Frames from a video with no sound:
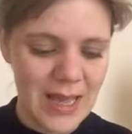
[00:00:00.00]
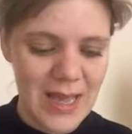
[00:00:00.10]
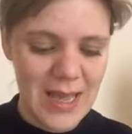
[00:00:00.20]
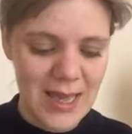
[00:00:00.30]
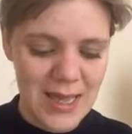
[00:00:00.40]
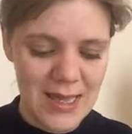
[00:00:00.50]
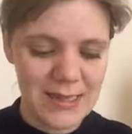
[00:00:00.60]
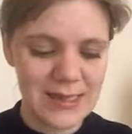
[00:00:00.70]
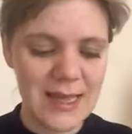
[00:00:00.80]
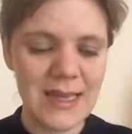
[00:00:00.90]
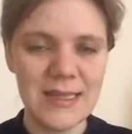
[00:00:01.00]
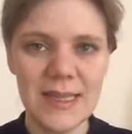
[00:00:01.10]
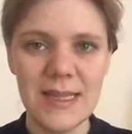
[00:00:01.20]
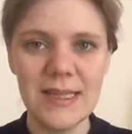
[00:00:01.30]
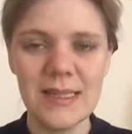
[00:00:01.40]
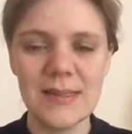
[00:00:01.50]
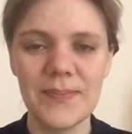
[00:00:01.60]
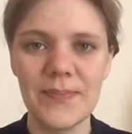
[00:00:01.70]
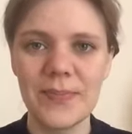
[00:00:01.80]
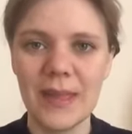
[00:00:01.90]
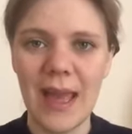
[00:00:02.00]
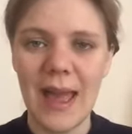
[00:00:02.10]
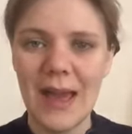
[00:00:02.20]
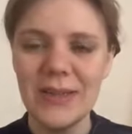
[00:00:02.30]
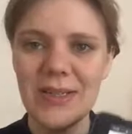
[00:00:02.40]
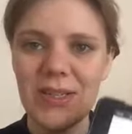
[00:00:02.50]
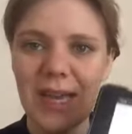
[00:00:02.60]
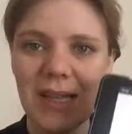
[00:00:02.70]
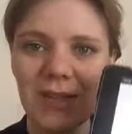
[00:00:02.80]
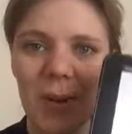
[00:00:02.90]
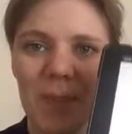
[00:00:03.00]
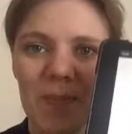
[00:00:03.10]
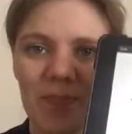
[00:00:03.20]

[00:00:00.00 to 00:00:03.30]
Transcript: Here's the sentence. How did you get on?